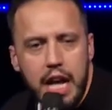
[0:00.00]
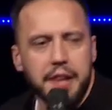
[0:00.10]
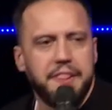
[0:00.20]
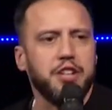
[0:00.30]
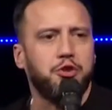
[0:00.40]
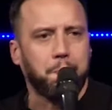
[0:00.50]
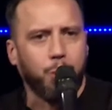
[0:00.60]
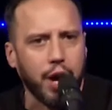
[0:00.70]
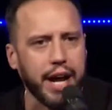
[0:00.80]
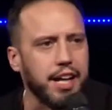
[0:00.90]
This
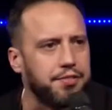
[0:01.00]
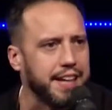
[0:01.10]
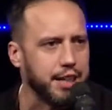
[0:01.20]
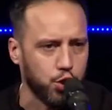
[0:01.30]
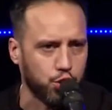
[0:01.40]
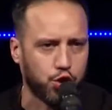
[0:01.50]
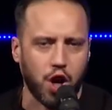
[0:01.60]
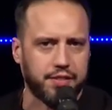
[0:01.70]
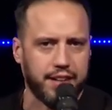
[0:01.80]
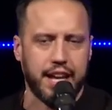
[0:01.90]
praise that you
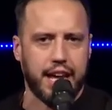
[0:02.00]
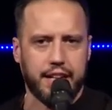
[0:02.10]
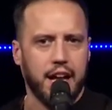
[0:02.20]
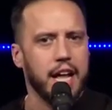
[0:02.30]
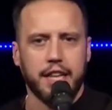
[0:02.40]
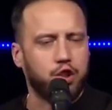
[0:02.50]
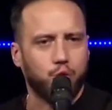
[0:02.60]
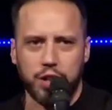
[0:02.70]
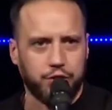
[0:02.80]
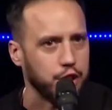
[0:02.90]
saw tonight, this
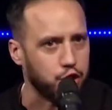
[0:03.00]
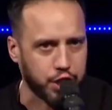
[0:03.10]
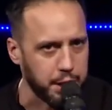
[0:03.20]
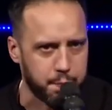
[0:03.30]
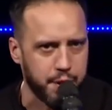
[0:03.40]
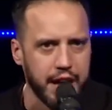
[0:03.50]
wasn't cheap.